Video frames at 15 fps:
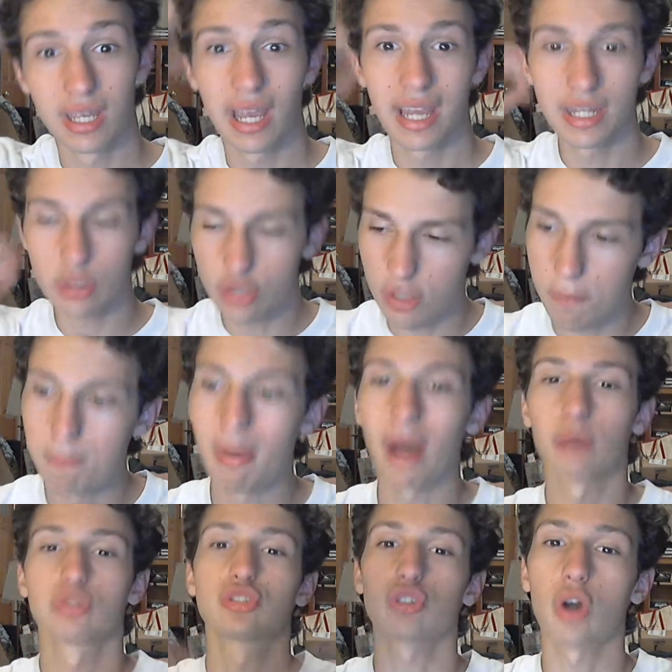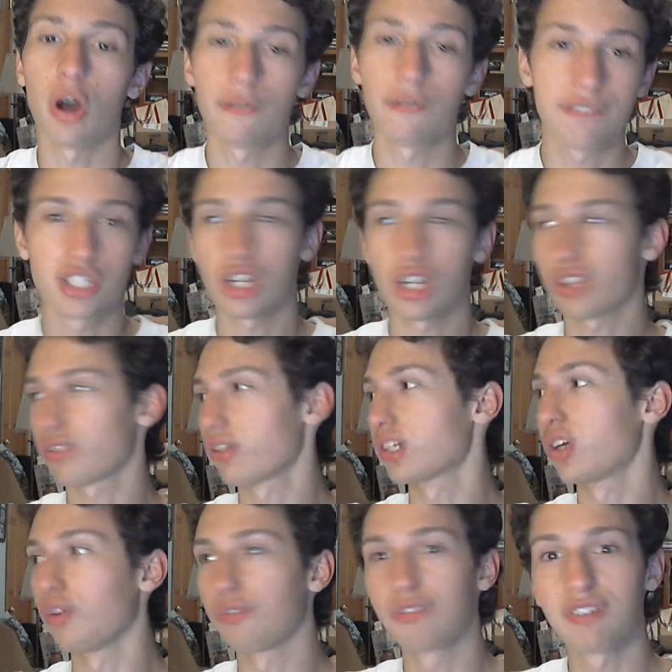And you just bounce off each other and
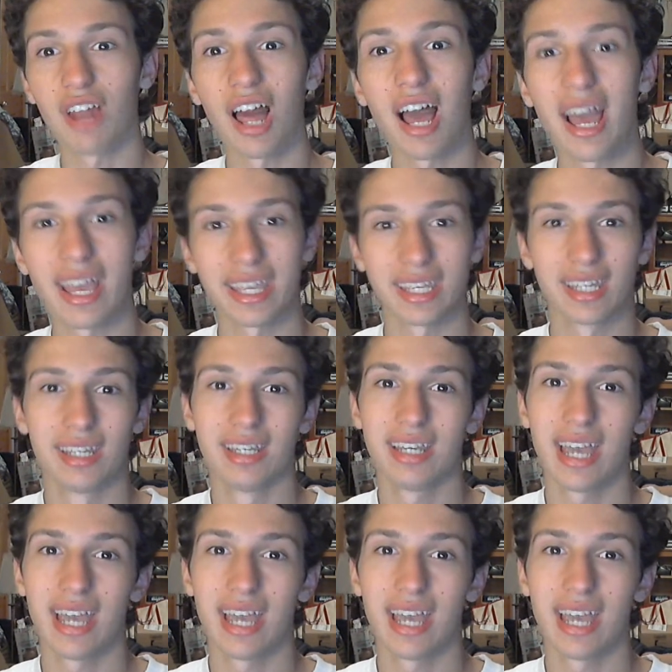go flying.